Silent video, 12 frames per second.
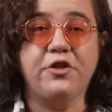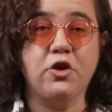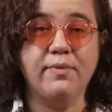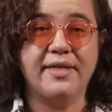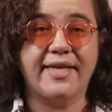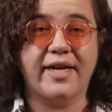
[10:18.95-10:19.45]

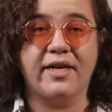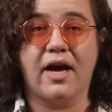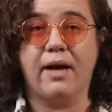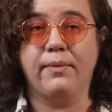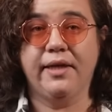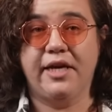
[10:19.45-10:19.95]
humans had an
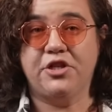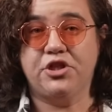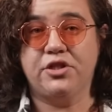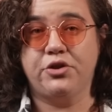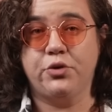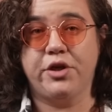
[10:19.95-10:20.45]

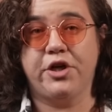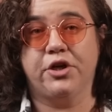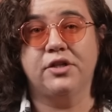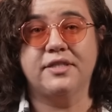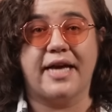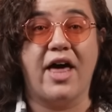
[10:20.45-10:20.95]
obligation to
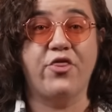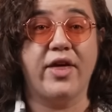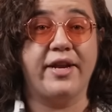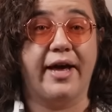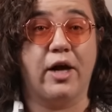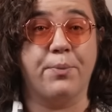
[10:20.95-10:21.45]
cure death
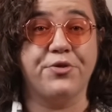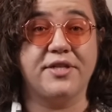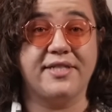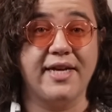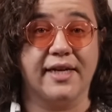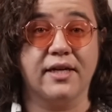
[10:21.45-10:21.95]
and help the
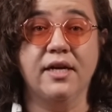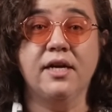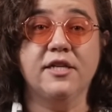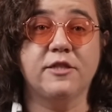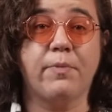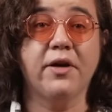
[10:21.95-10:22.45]
sick,
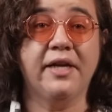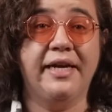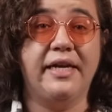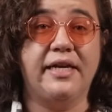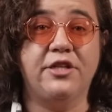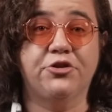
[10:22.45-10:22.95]
sparking
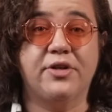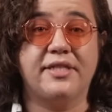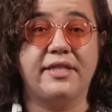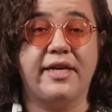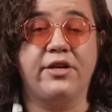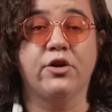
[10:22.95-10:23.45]
an
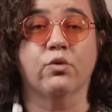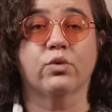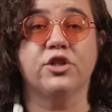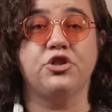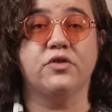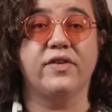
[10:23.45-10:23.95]
interest in
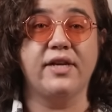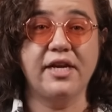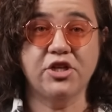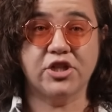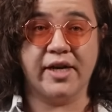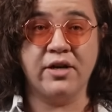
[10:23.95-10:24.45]

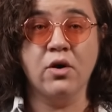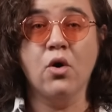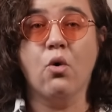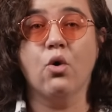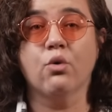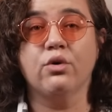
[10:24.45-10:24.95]
rejuvenation
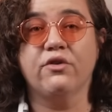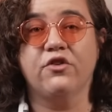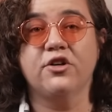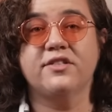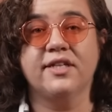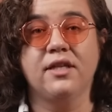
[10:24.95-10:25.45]
or
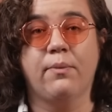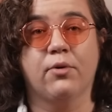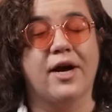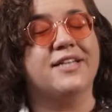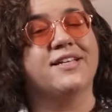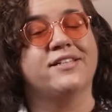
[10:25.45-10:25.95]
reversing the
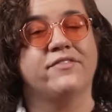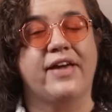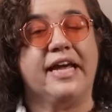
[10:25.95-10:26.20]
process of